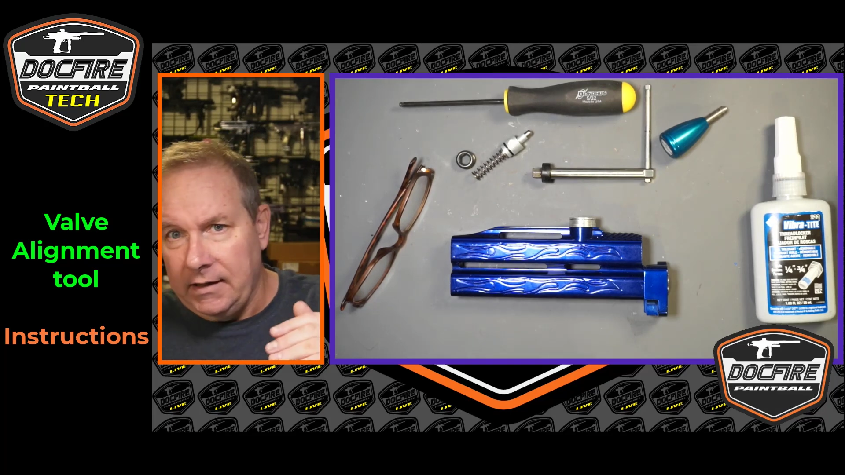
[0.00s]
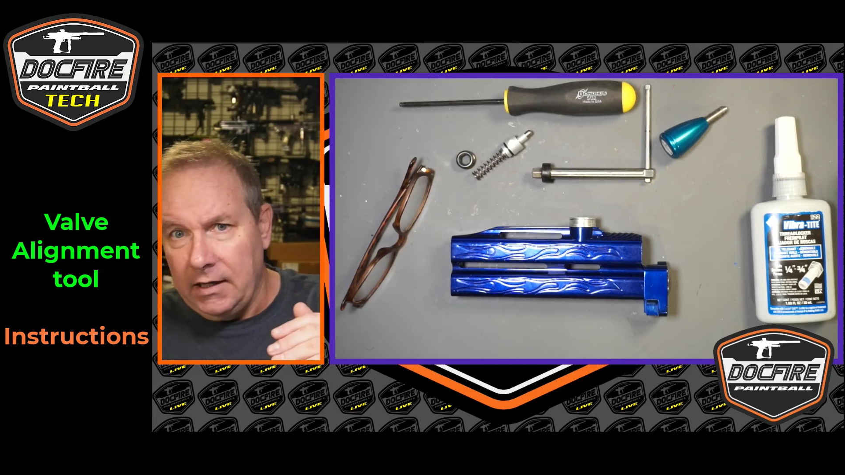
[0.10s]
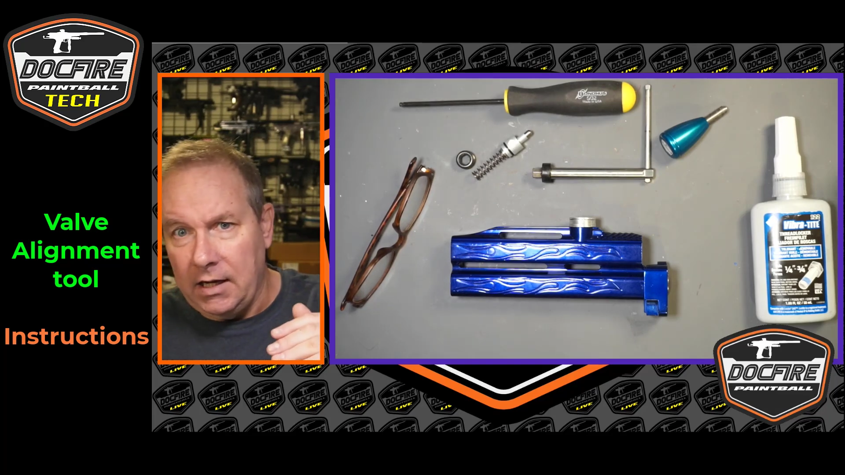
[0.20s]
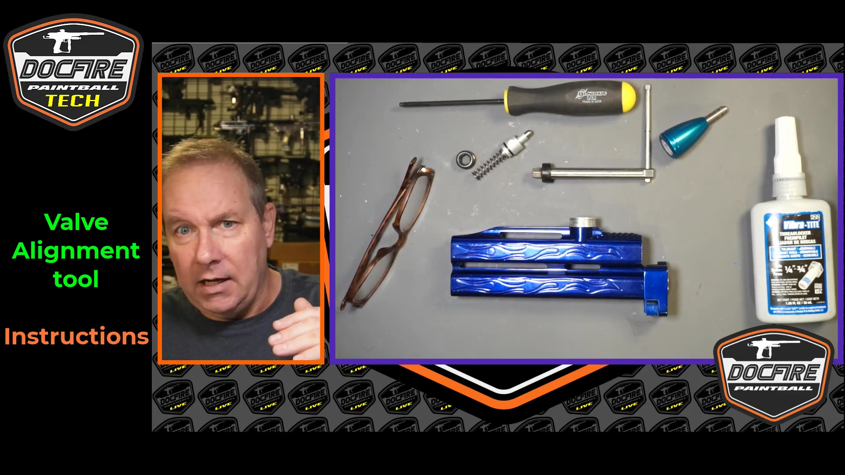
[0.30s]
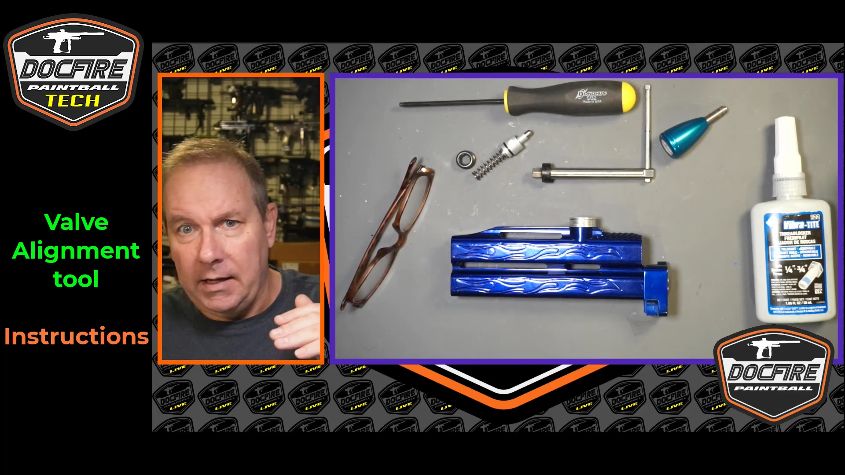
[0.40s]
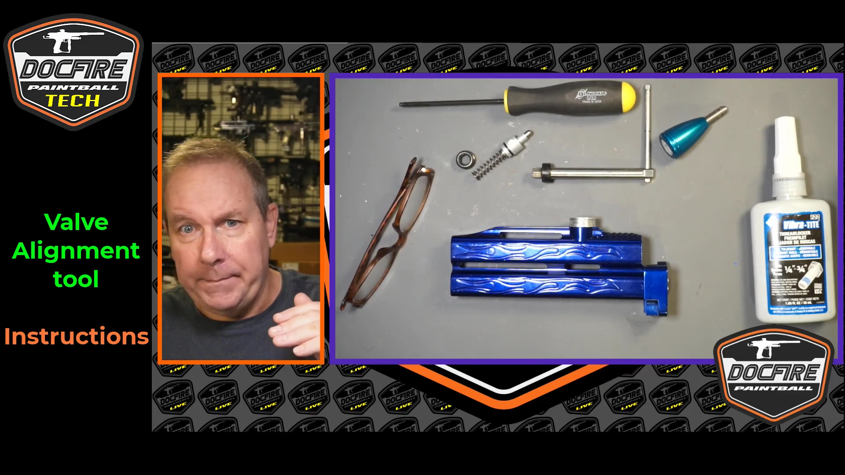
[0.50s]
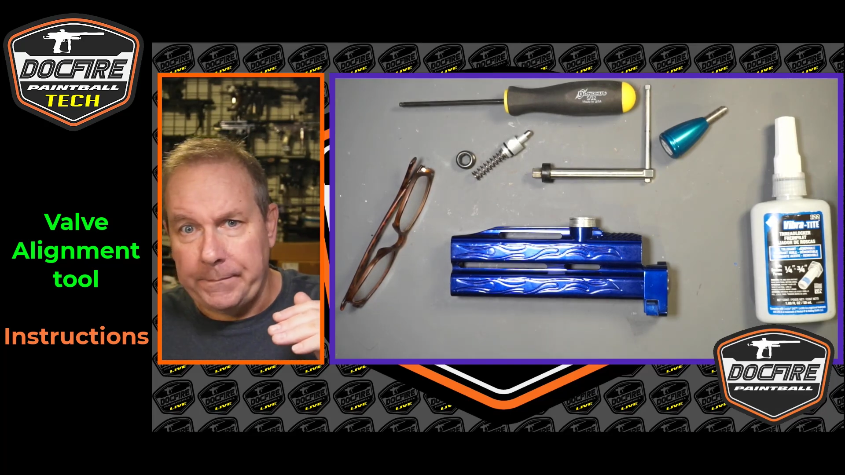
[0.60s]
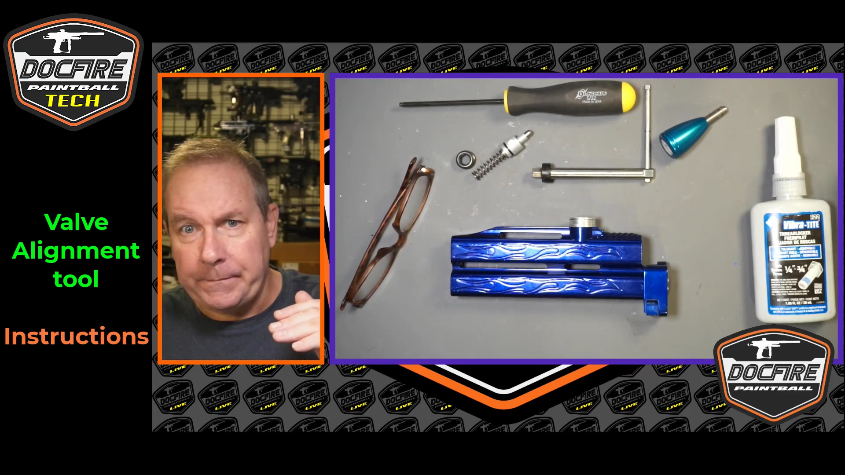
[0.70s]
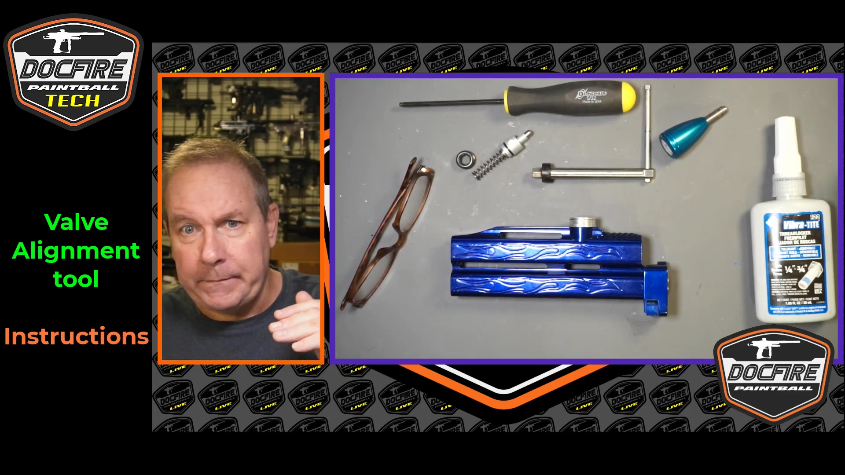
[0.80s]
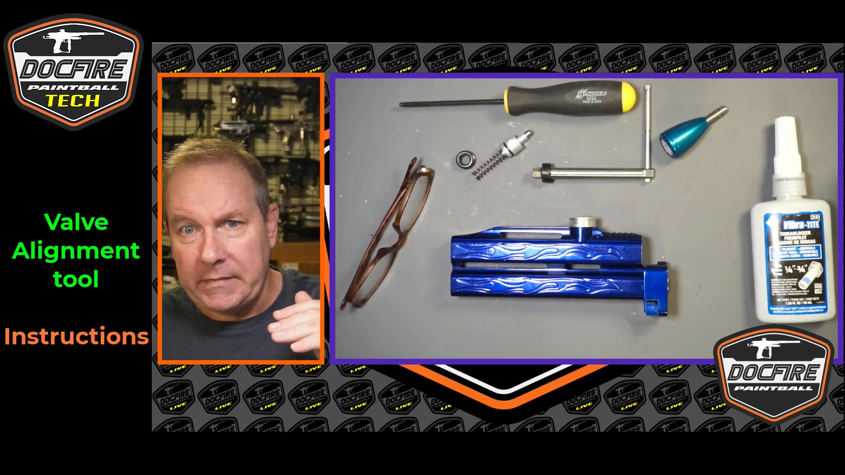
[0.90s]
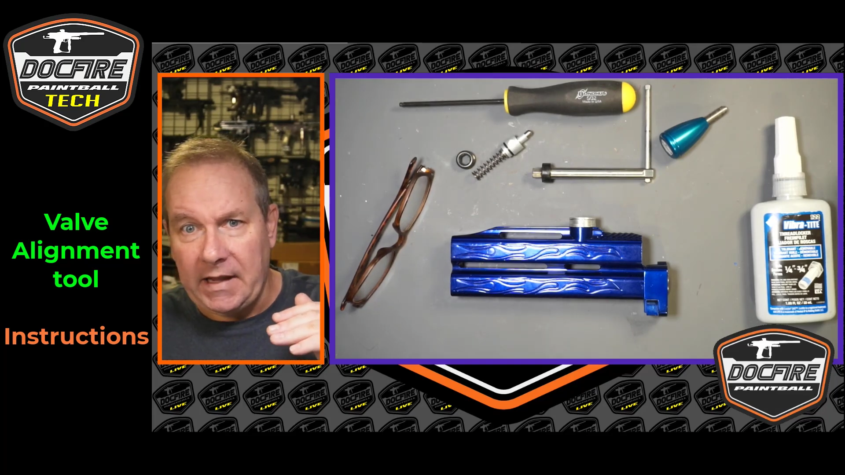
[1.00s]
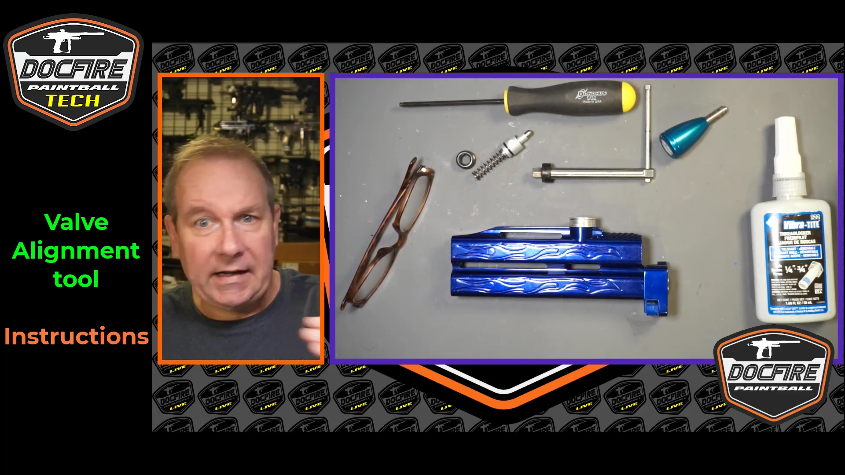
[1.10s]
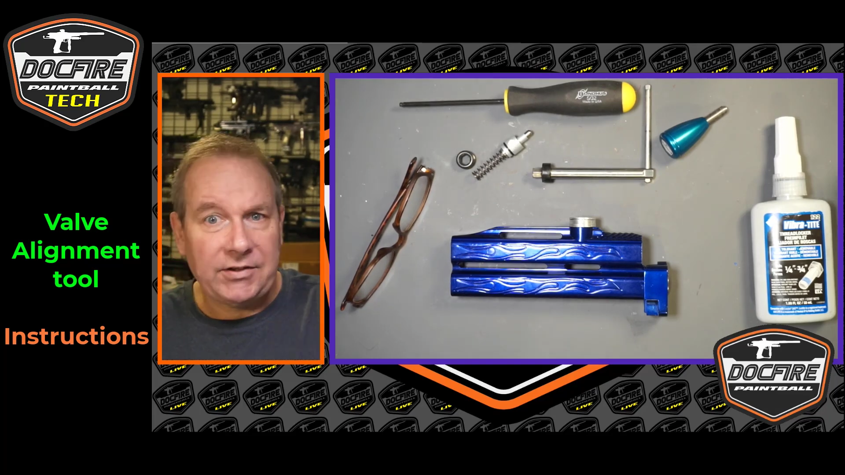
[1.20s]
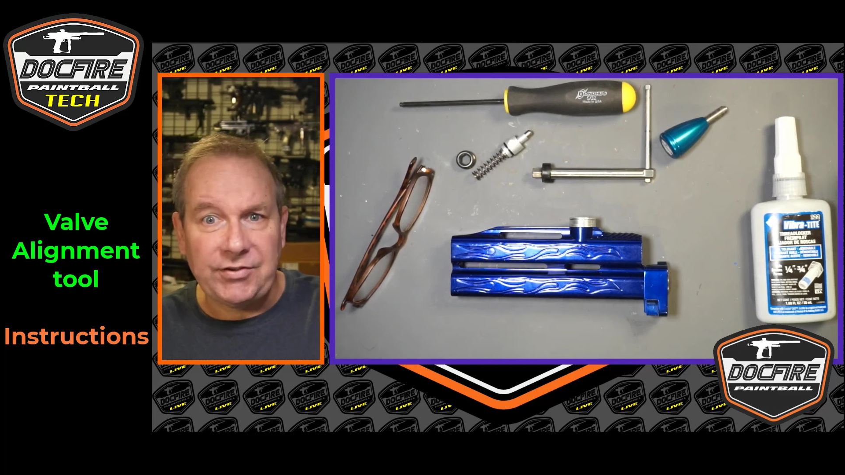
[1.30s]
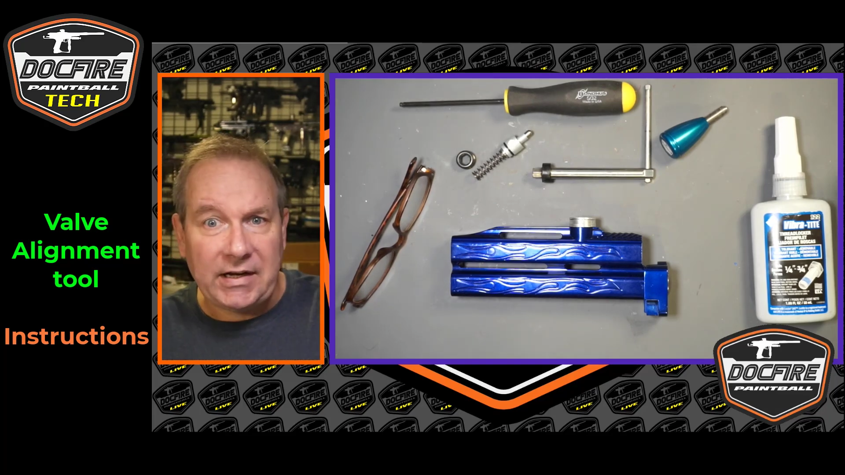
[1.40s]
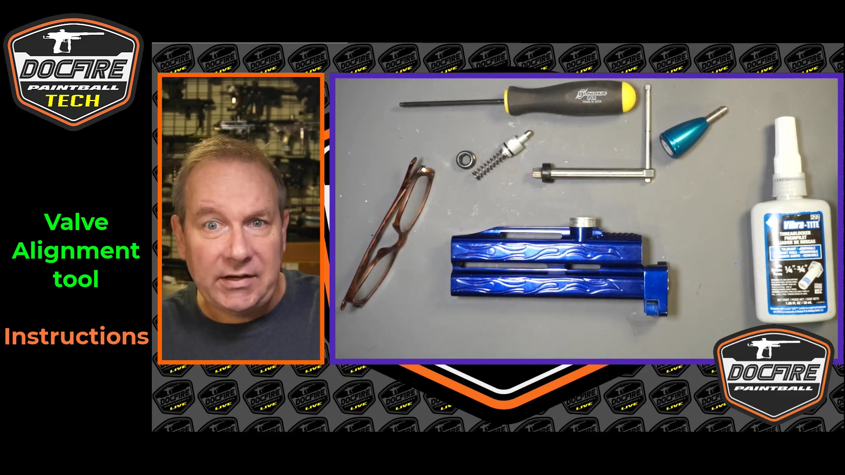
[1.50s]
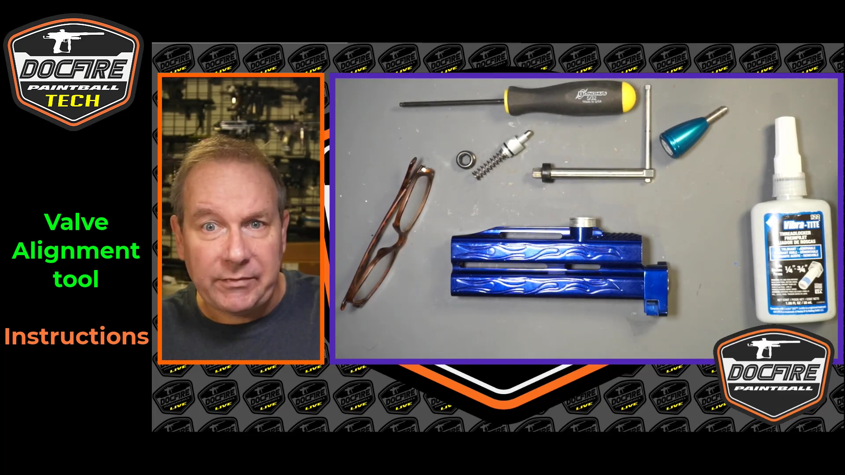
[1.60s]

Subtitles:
I got this idea